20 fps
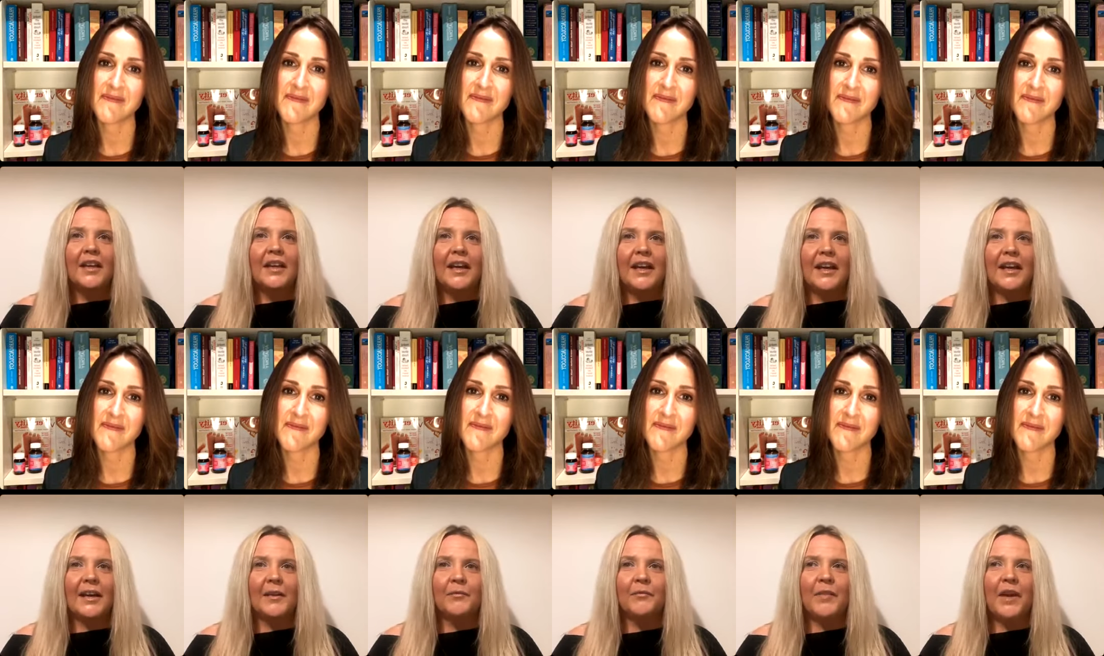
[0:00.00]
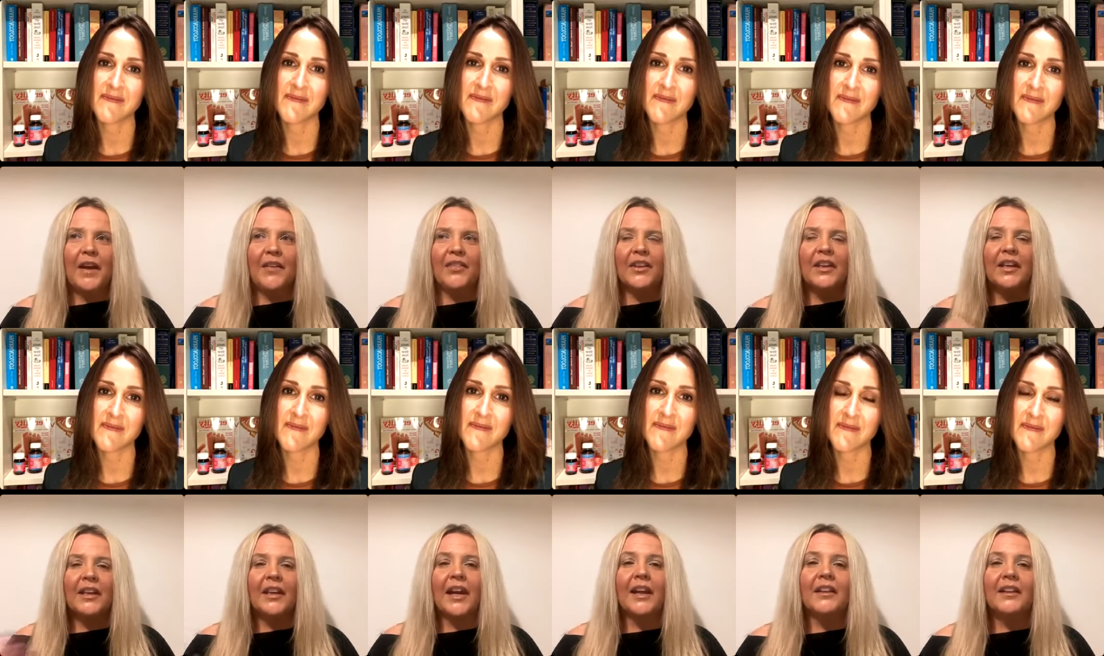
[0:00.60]
Speaker 1: um, and the
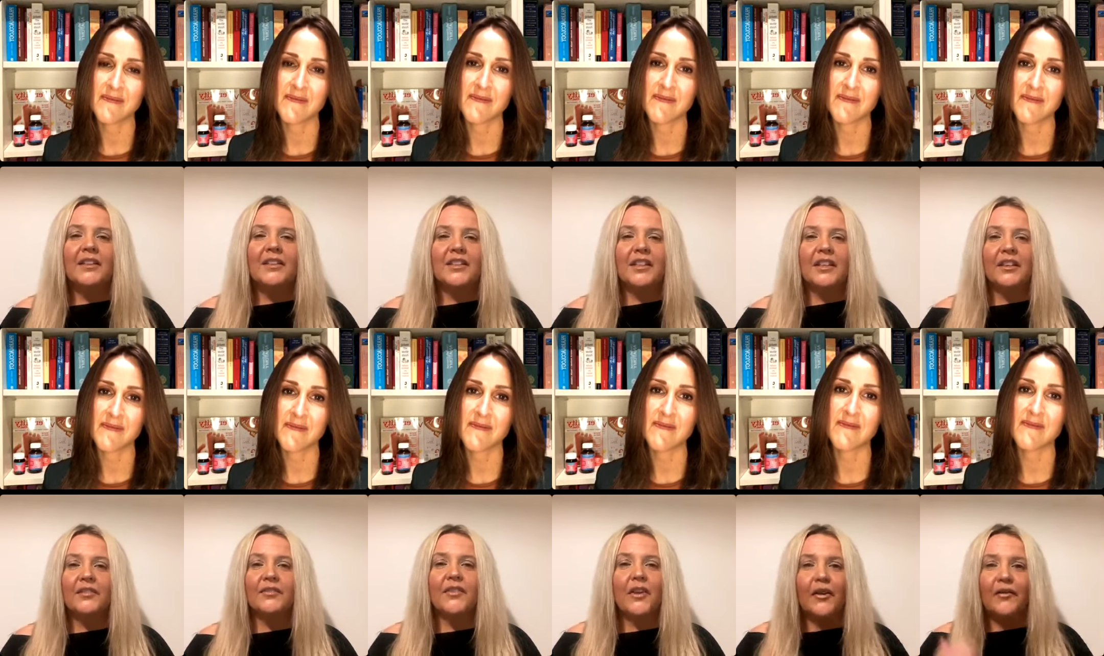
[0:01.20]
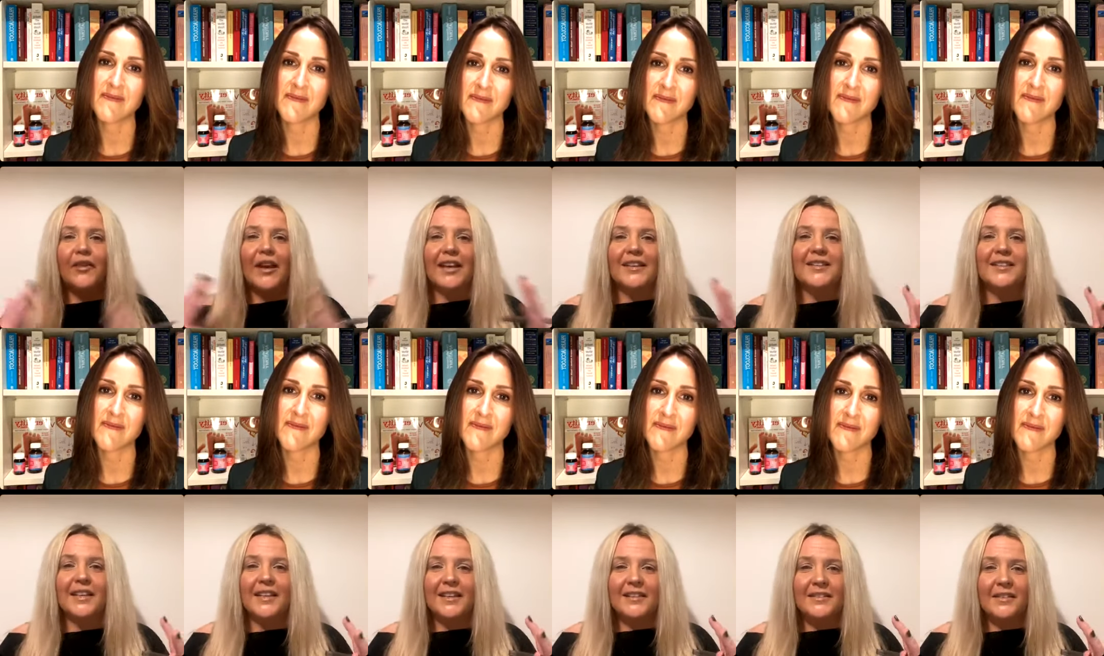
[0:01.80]
analogy of, of our
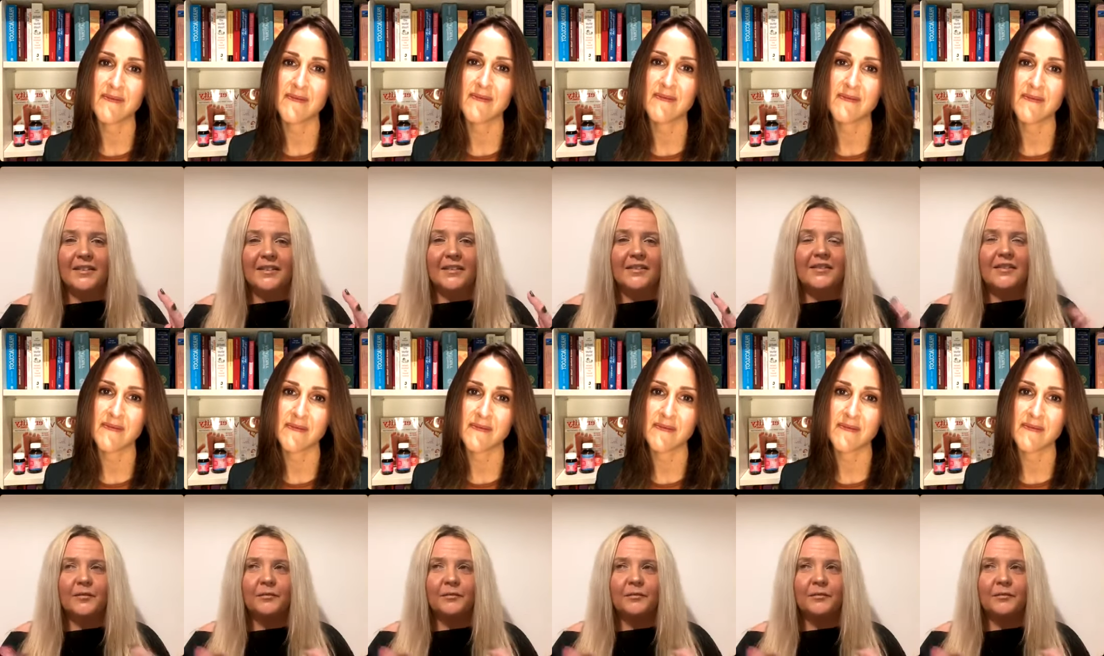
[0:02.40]
seasons.